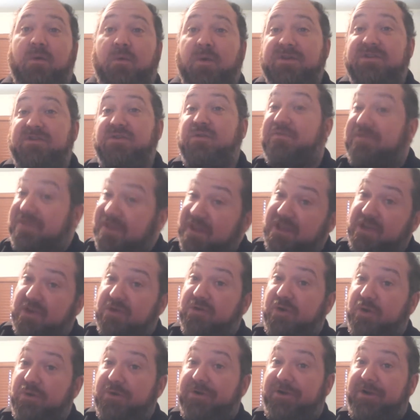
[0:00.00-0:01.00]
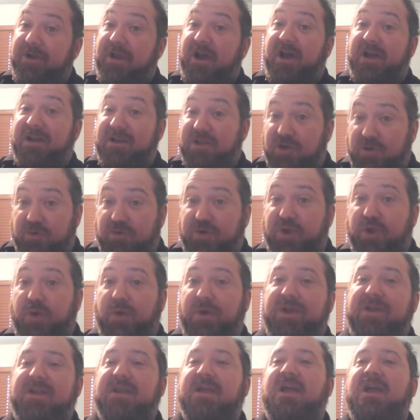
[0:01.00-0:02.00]
Whether you think you do it or not, you do
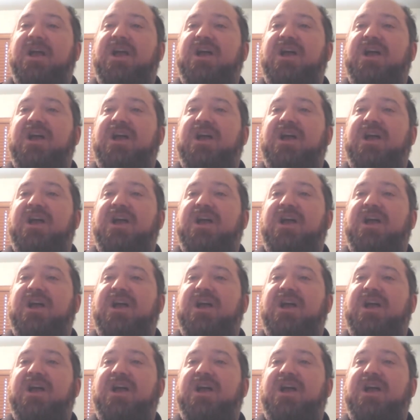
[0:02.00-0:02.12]
it.